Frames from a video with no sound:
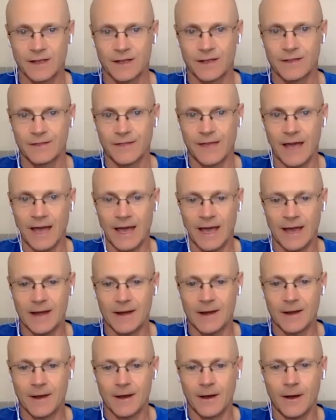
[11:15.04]
that
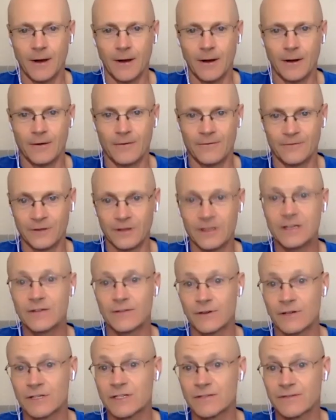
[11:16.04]
are fully
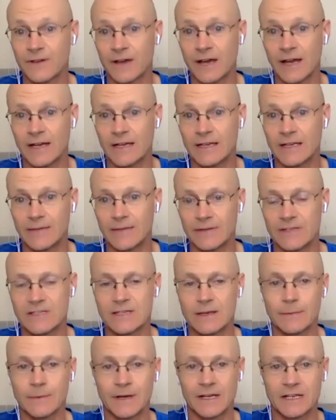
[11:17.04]
diversified, giving
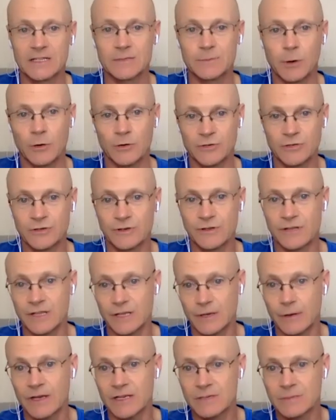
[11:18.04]
someone exposure to the
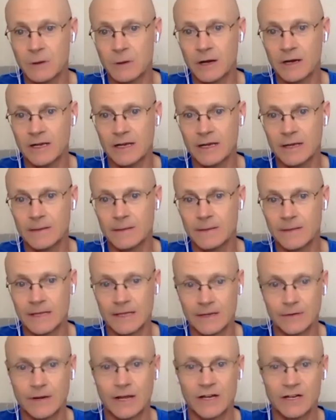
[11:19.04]
US market, the
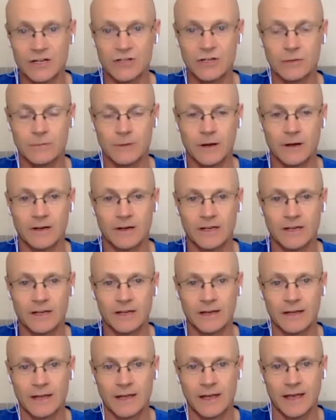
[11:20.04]
international market,
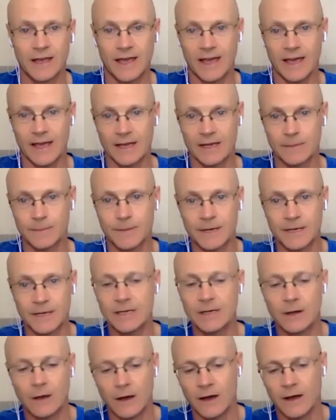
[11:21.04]
and
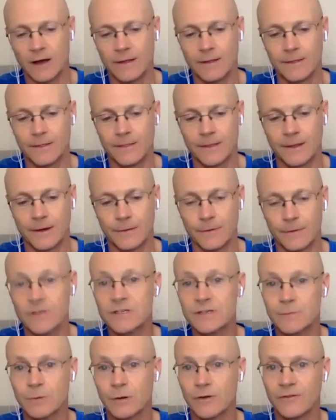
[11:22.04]
depending on their
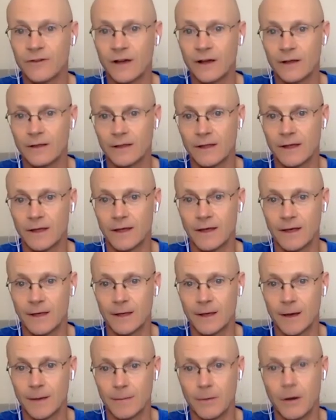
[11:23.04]
risk profile,
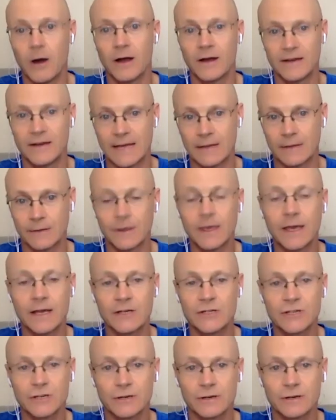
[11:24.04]
uh, a bond allocation.